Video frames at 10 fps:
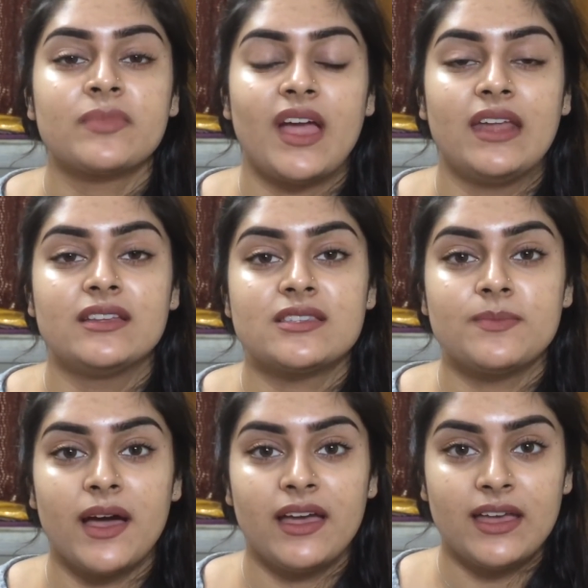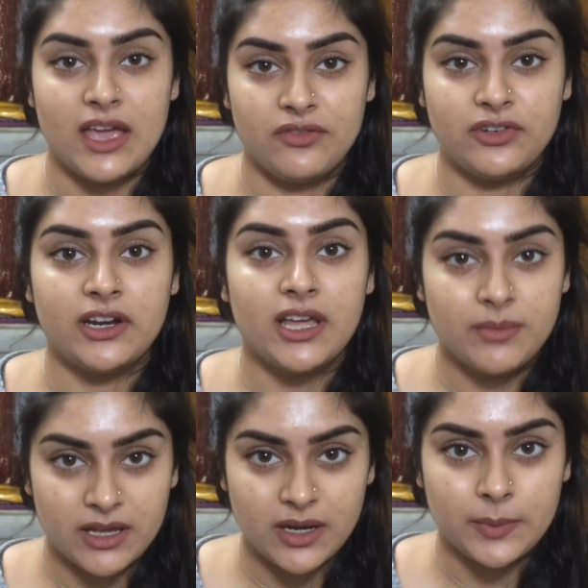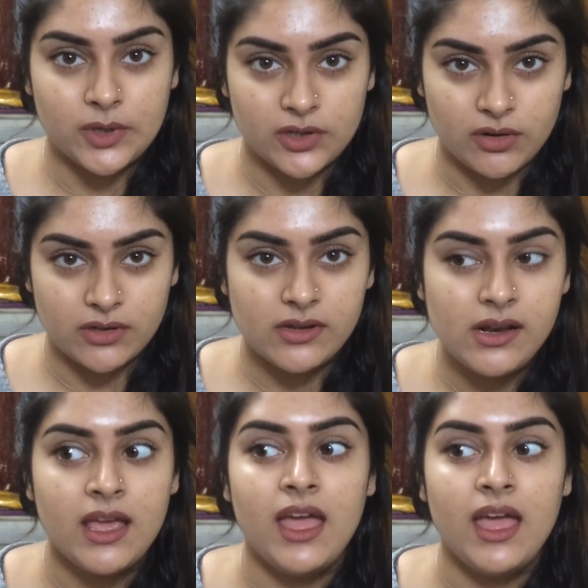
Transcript: and it's my everyday makeup tutorial.